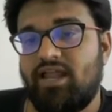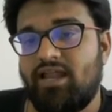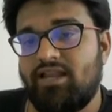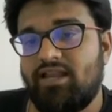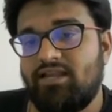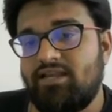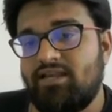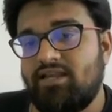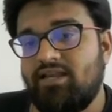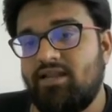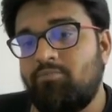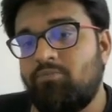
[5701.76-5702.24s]

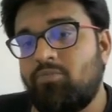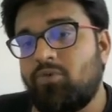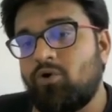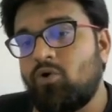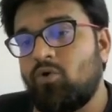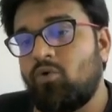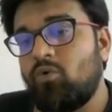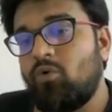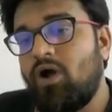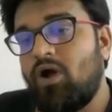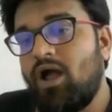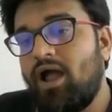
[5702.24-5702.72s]
entity
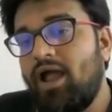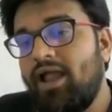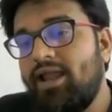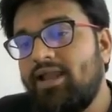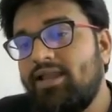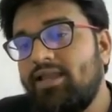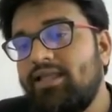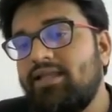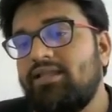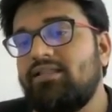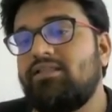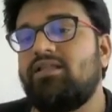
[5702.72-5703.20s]

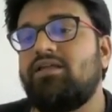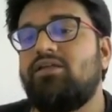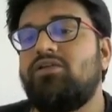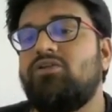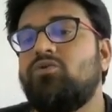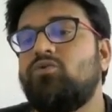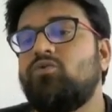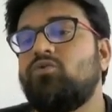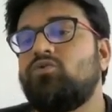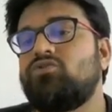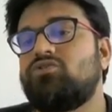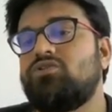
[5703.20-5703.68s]
providing the
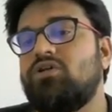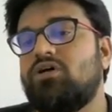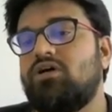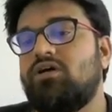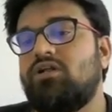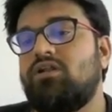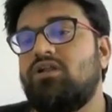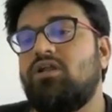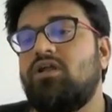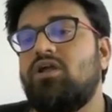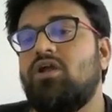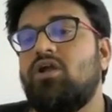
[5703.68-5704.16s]

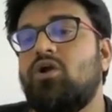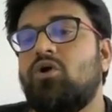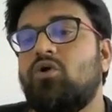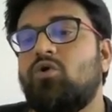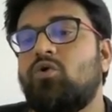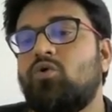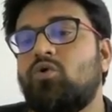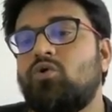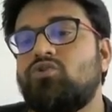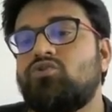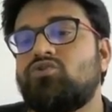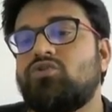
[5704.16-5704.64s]
user
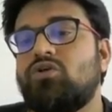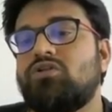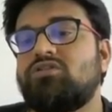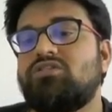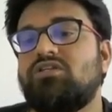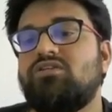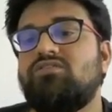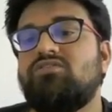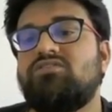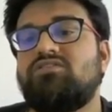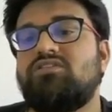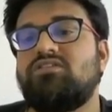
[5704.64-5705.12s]
goods or
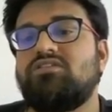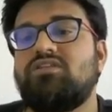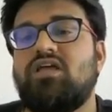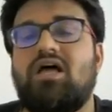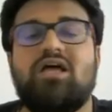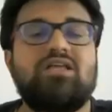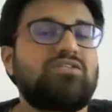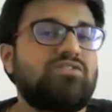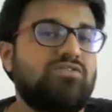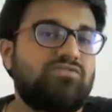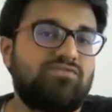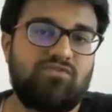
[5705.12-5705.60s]
services
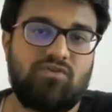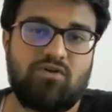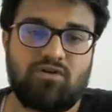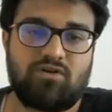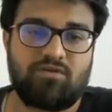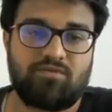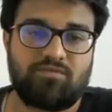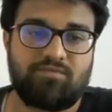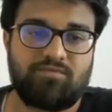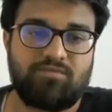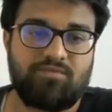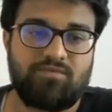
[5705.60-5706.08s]
asked for.
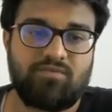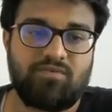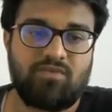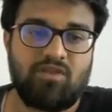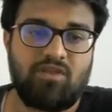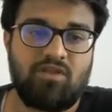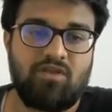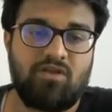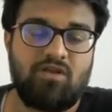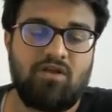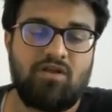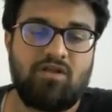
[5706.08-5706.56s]

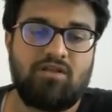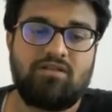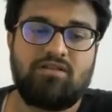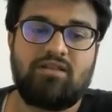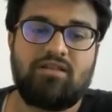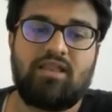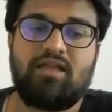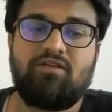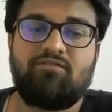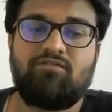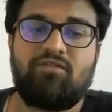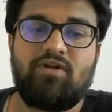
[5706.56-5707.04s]

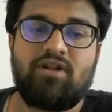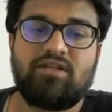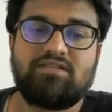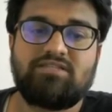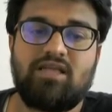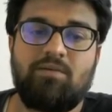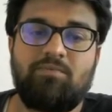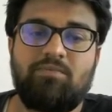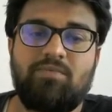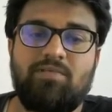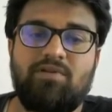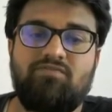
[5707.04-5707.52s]
Like for
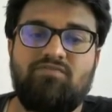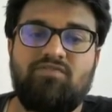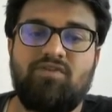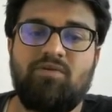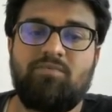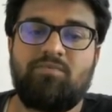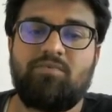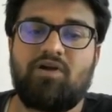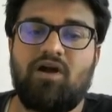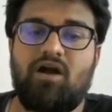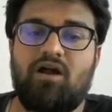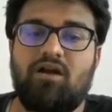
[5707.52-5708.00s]
example,
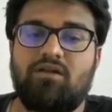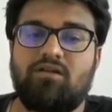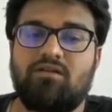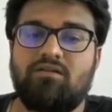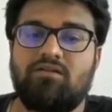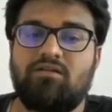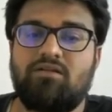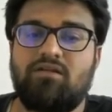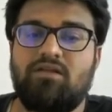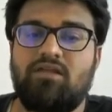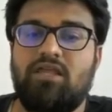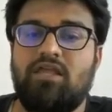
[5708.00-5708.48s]
Flipkart.
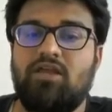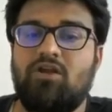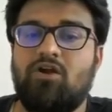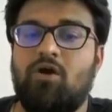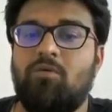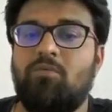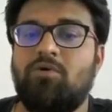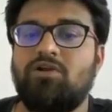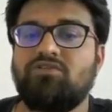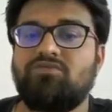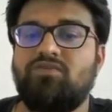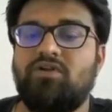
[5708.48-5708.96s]

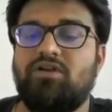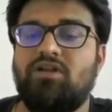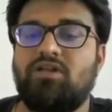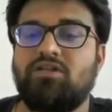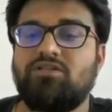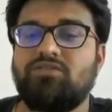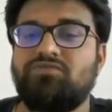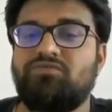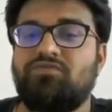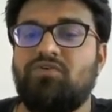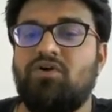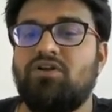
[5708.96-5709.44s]
E-commerce
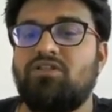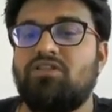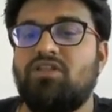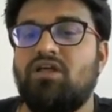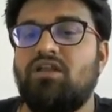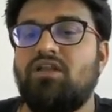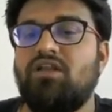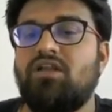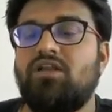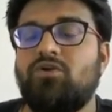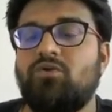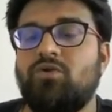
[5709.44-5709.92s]
vendors
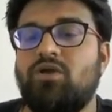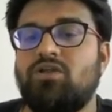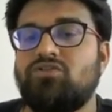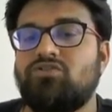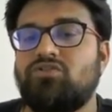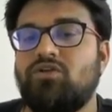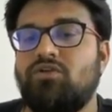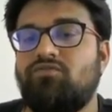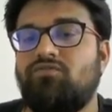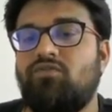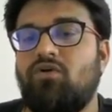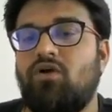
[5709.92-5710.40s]
further need to
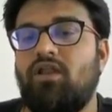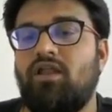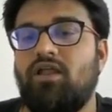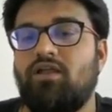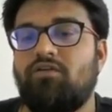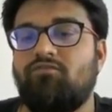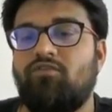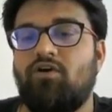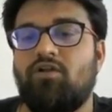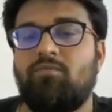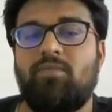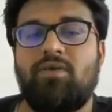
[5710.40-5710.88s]
ensure
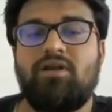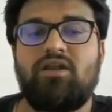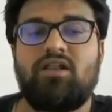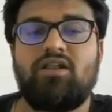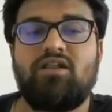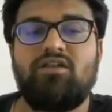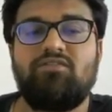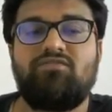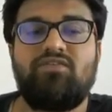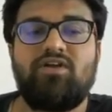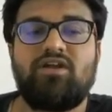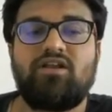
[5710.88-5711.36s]
following for
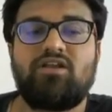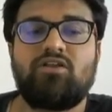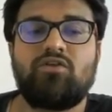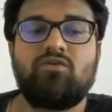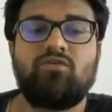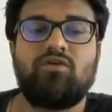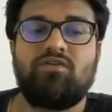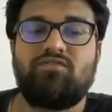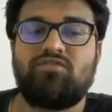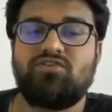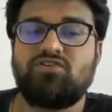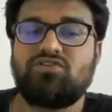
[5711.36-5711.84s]
better,
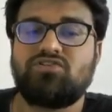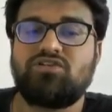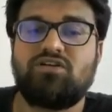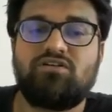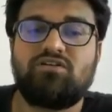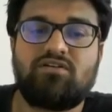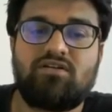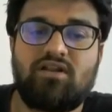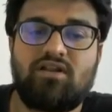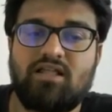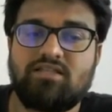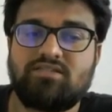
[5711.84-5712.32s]
effective,
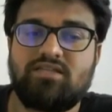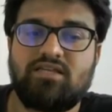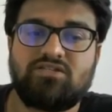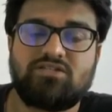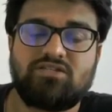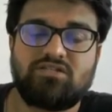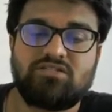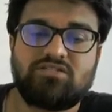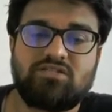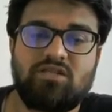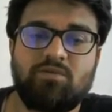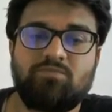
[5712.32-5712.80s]
efficient
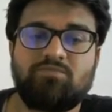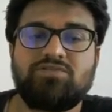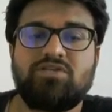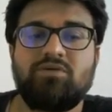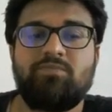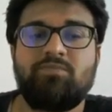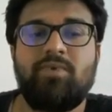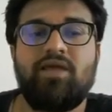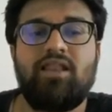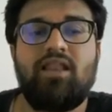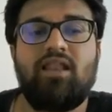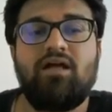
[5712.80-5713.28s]
transactions. Sabse
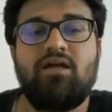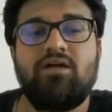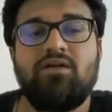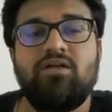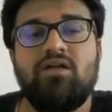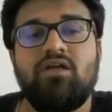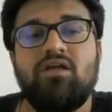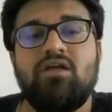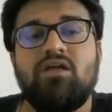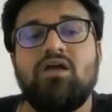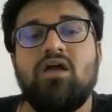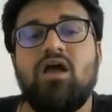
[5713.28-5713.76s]
pehla,
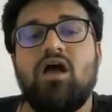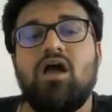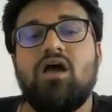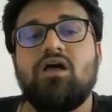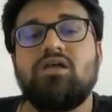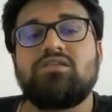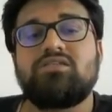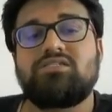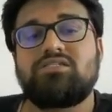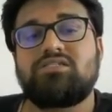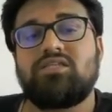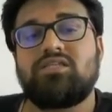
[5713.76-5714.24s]

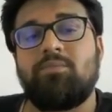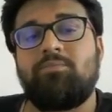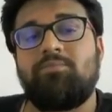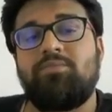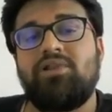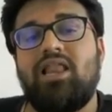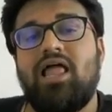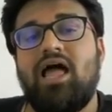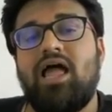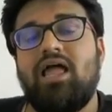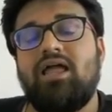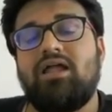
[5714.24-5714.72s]

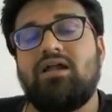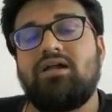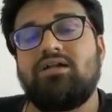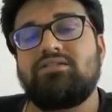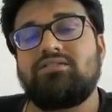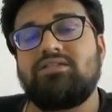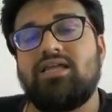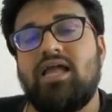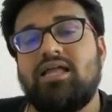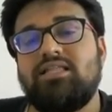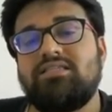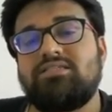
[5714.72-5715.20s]

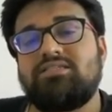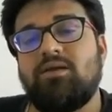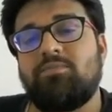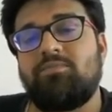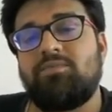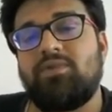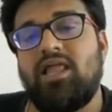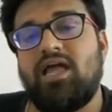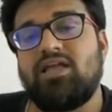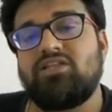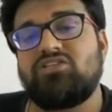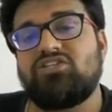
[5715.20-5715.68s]
suppliers and
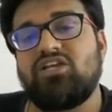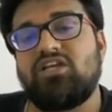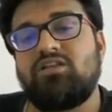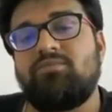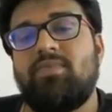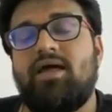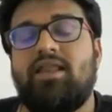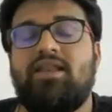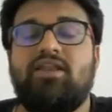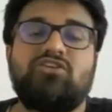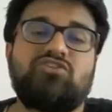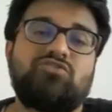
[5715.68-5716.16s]
supply chain
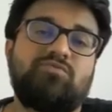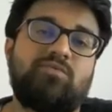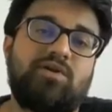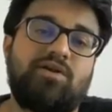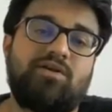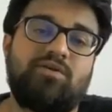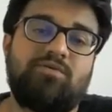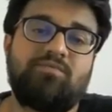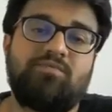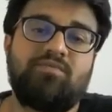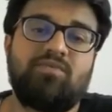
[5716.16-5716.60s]
management.